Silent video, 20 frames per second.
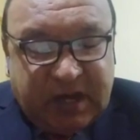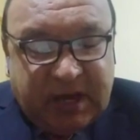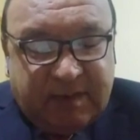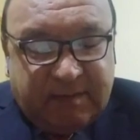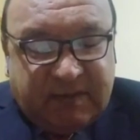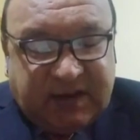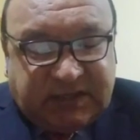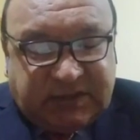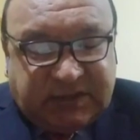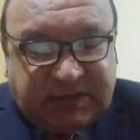
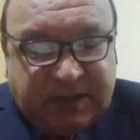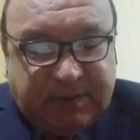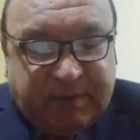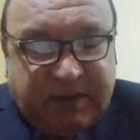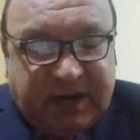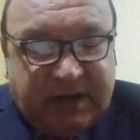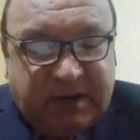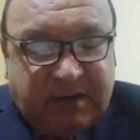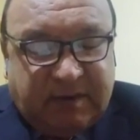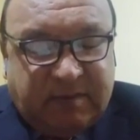must
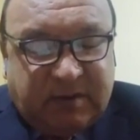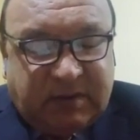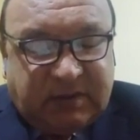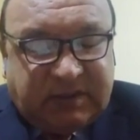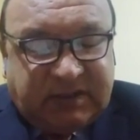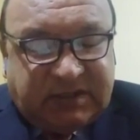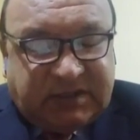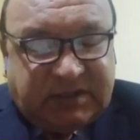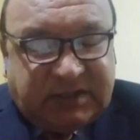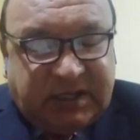depend upon
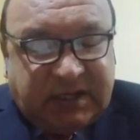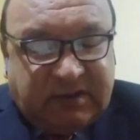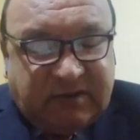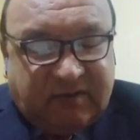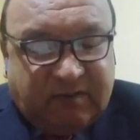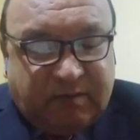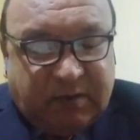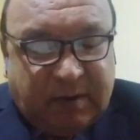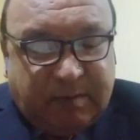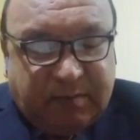the state
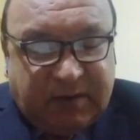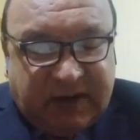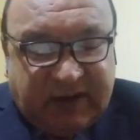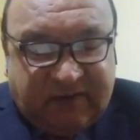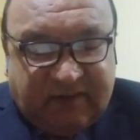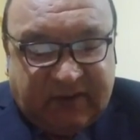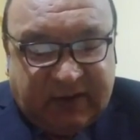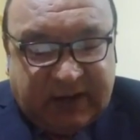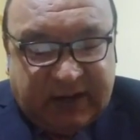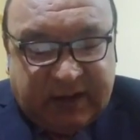of
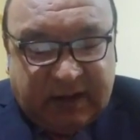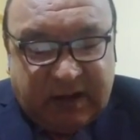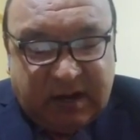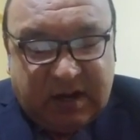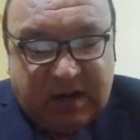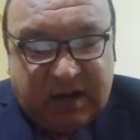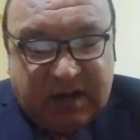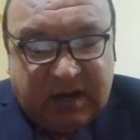public feeling,